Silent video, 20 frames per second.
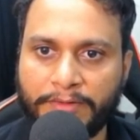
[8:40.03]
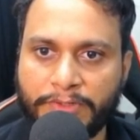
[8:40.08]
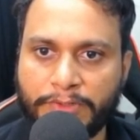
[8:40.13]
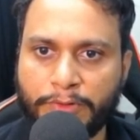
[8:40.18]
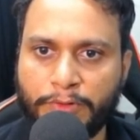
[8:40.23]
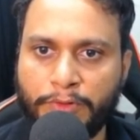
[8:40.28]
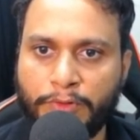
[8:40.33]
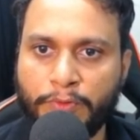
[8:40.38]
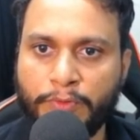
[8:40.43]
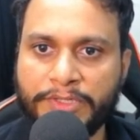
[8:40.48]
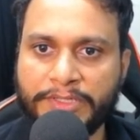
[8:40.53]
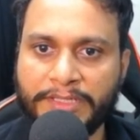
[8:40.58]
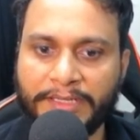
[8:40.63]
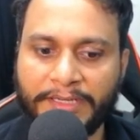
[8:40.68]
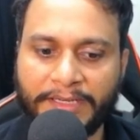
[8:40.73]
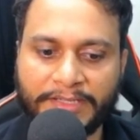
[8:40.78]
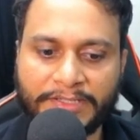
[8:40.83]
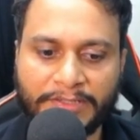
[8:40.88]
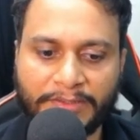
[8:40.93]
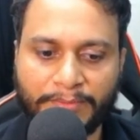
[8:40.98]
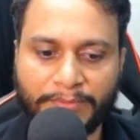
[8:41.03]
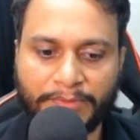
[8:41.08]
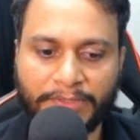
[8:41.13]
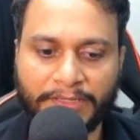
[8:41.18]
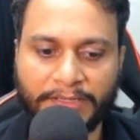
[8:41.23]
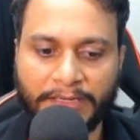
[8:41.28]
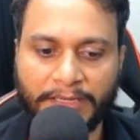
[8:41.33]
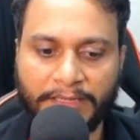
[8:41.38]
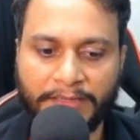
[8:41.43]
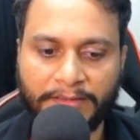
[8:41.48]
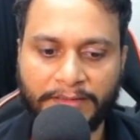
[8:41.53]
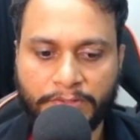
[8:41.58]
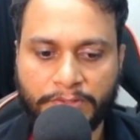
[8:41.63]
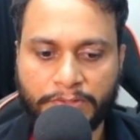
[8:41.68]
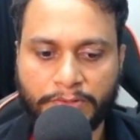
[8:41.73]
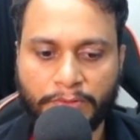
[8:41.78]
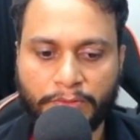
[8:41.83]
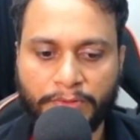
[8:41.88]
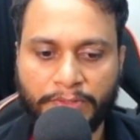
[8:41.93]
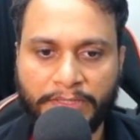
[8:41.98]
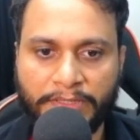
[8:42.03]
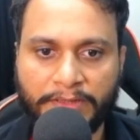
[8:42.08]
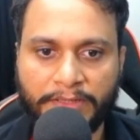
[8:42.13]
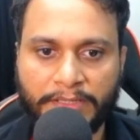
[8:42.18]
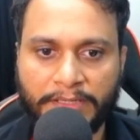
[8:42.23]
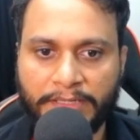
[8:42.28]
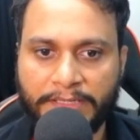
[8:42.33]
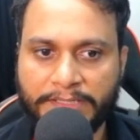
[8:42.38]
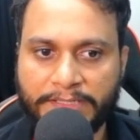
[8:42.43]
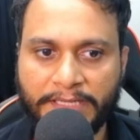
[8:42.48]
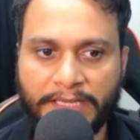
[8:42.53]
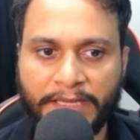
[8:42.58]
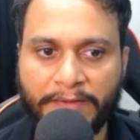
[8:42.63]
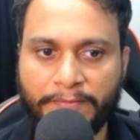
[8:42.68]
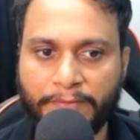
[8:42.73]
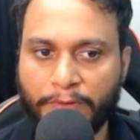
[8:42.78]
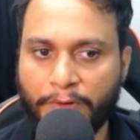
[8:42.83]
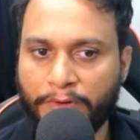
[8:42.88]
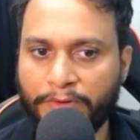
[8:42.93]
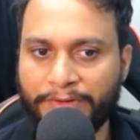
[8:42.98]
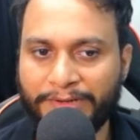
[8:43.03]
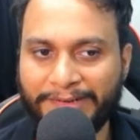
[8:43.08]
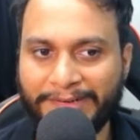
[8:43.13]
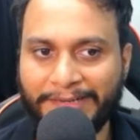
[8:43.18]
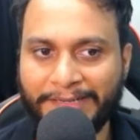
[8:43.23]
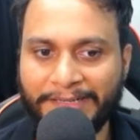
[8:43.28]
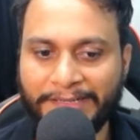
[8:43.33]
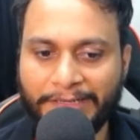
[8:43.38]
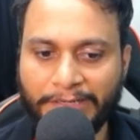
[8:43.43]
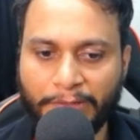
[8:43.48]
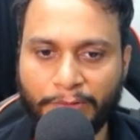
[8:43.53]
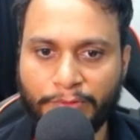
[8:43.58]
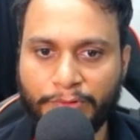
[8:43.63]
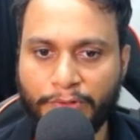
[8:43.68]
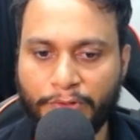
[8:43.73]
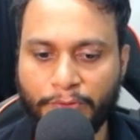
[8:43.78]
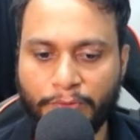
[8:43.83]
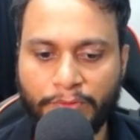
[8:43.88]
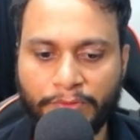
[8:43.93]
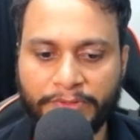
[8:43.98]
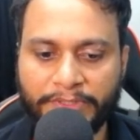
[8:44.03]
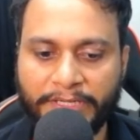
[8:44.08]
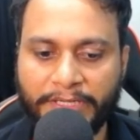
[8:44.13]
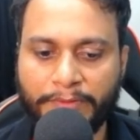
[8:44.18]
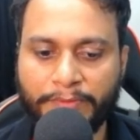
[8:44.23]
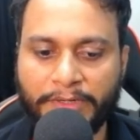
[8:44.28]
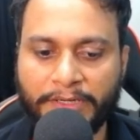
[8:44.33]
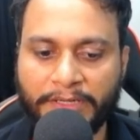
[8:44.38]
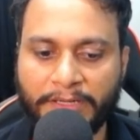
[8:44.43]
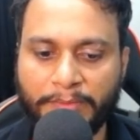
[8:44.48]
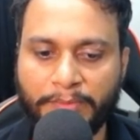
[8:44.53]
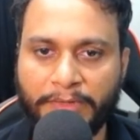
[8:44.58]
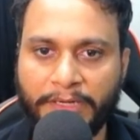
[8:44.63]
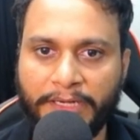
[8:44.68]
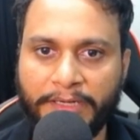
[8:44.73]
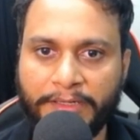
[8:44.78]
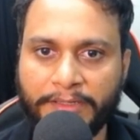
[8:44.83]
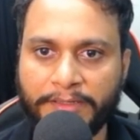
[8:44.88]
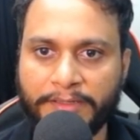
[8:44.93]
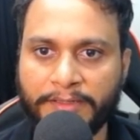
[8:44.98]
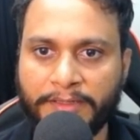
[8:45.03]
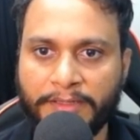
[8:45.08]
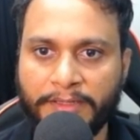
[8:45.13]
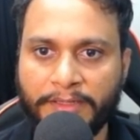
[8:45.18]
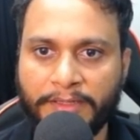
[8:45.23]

So 2 is the next number in line. So in the list, I have not written down 2. It will come later.